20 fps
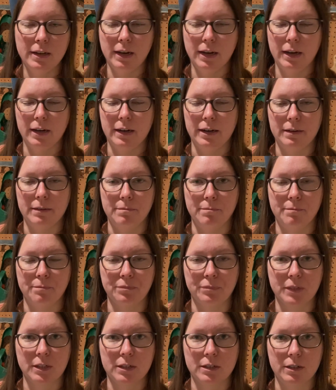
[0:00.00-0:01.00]

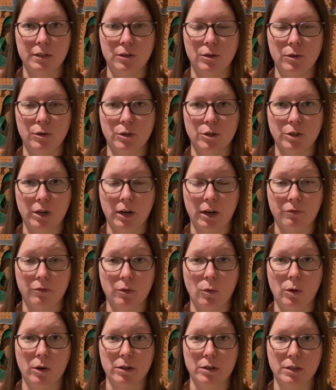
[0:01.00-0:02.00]
to shut off the
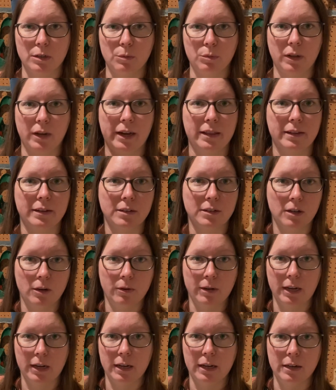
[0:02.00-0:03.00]
water supply that's
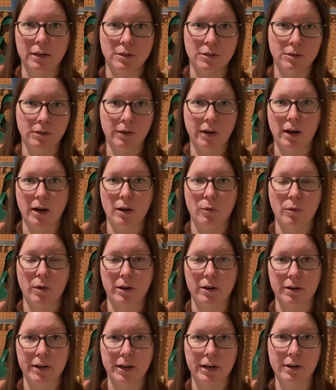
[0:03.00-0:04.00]
going into the hot
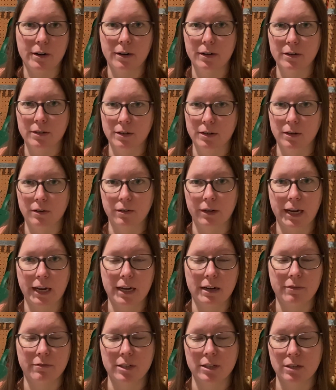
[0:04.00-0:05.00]
water heater. So
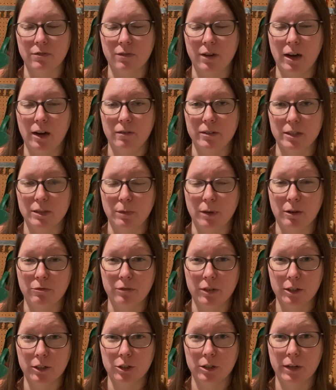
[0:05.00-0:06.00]
again, if this valve is
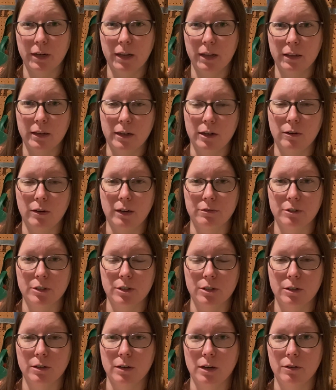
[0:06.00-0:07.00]
malfunctioning, then you'll have to
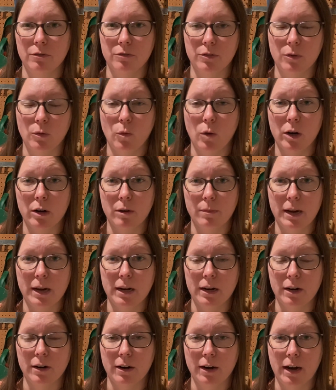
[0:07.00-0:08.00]
turn off the water main
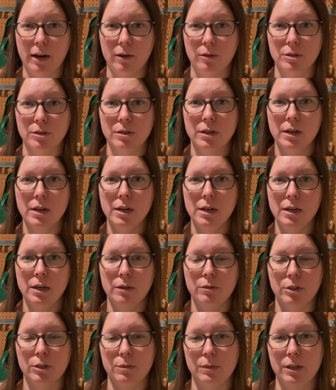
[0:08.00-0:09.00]
at your house,
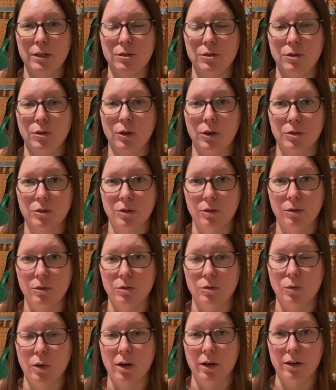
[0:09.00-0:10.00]
which means you also
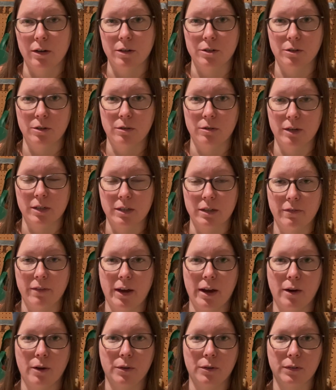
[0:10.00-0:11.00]
lose water to the rest of the
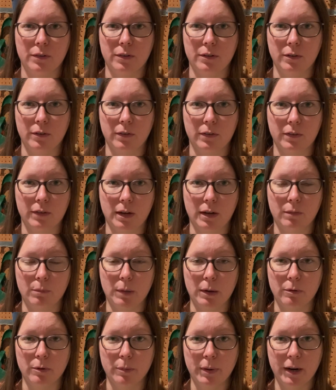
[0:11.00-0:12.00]
house until this can
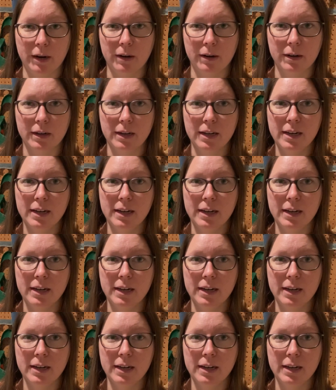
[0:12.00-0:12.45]
be repaired.